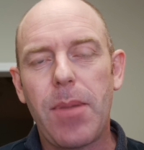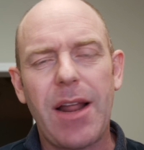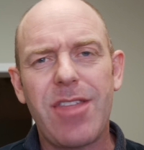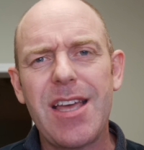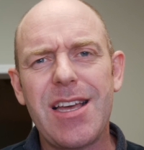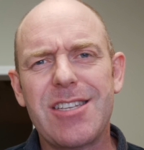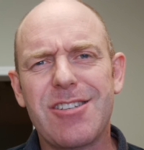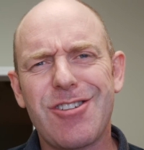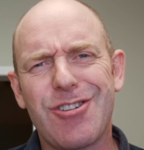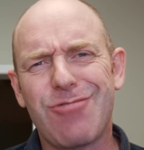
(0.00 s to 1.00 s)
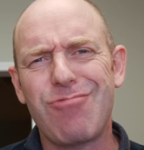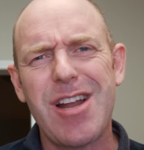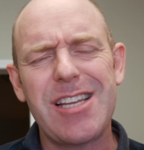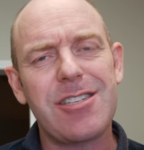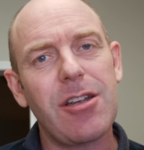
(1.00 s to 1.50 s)
but I think it's just
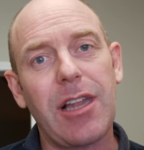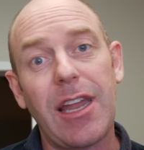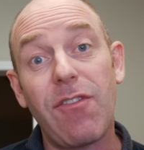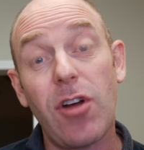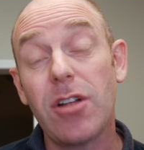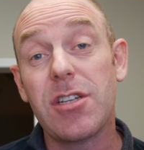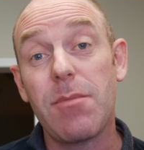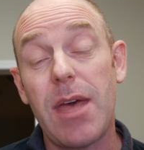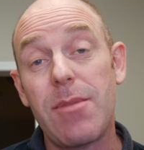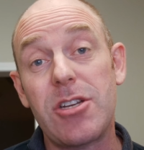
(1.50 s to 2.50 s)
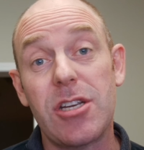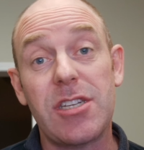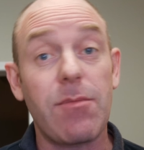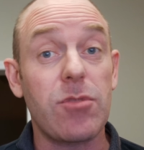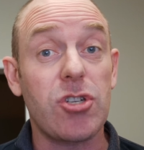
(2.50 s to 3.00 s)
really subtle. And I've got some
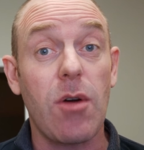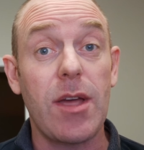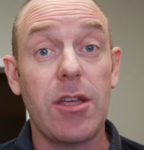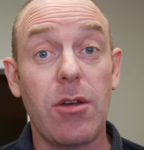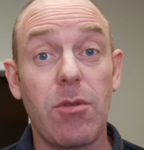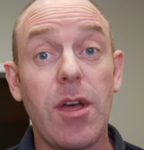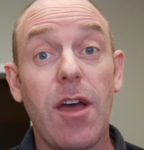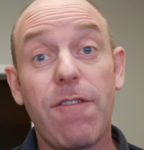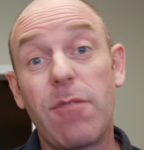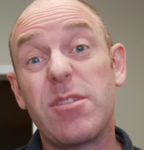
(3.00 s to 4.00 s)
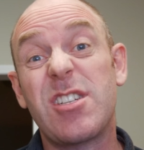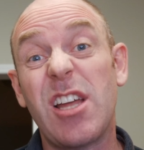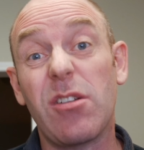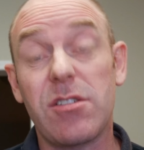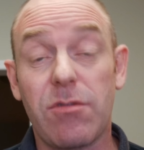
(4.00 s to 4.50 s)
images I'm showing you from
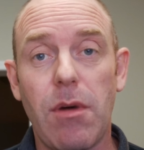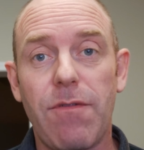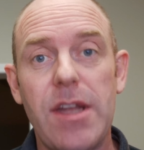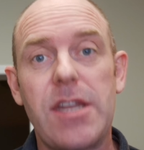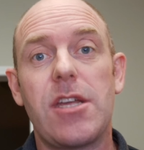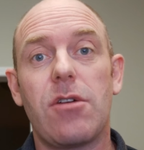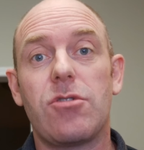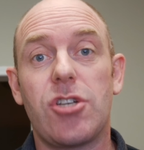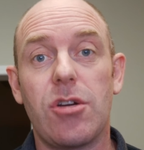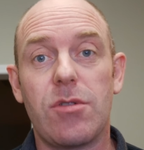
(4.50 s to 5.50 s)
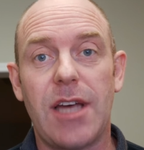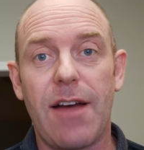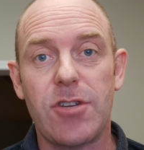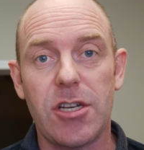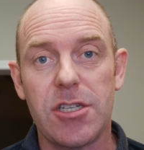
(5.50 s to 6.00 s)
stills from a video shoot that
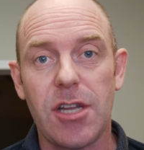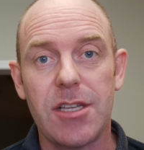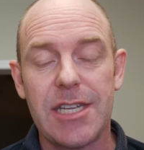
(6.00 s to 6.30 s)
I've just done